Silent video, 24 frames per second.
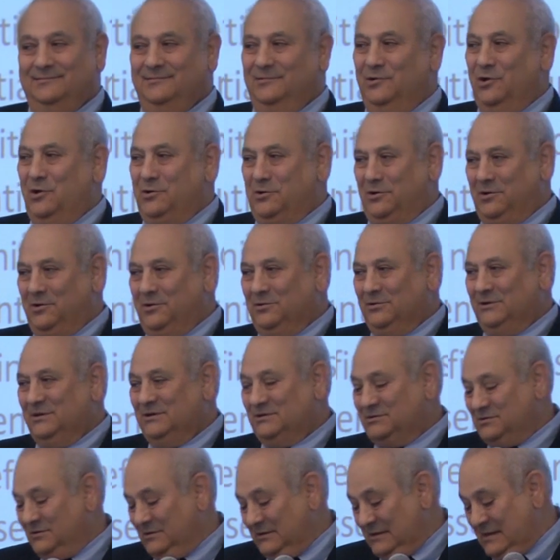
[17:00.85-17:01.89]
long ago
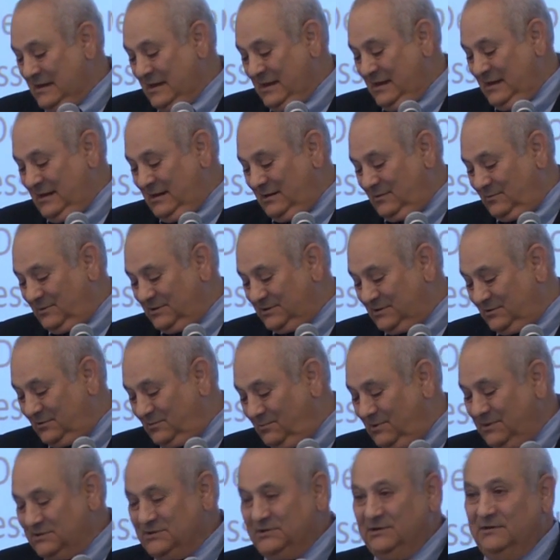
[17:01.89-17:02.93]
history, was that it
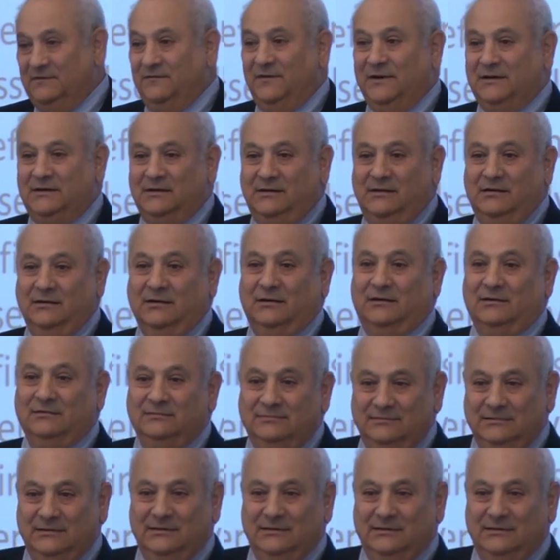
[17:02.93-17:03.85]
wasn't invented here.